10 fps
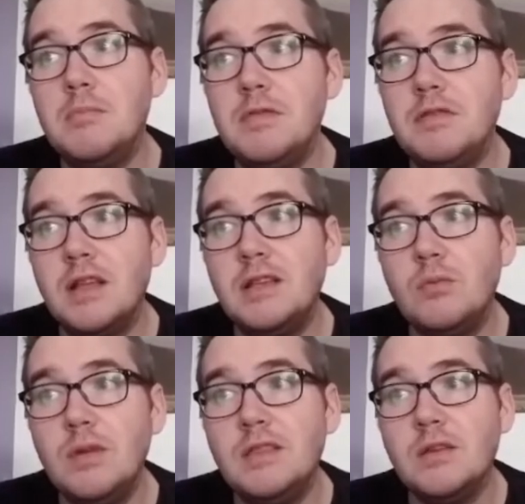If you'd like to
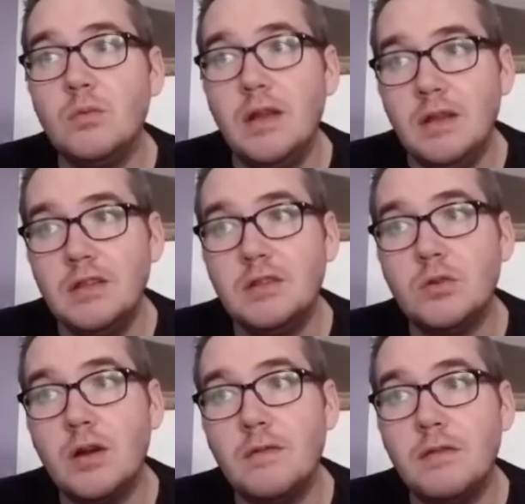read the written
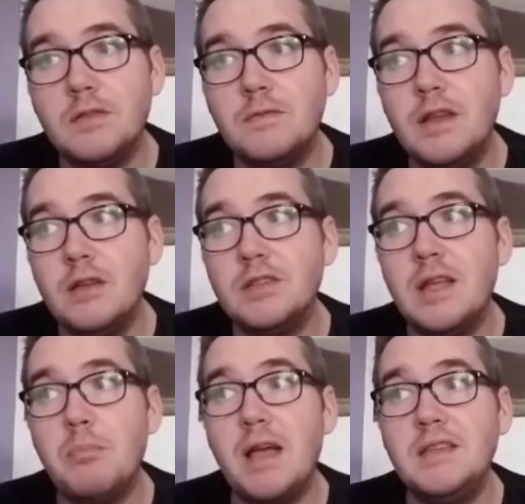tutorial for this video
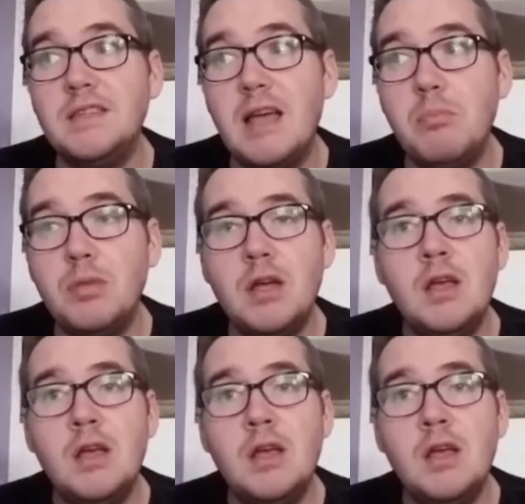step by step,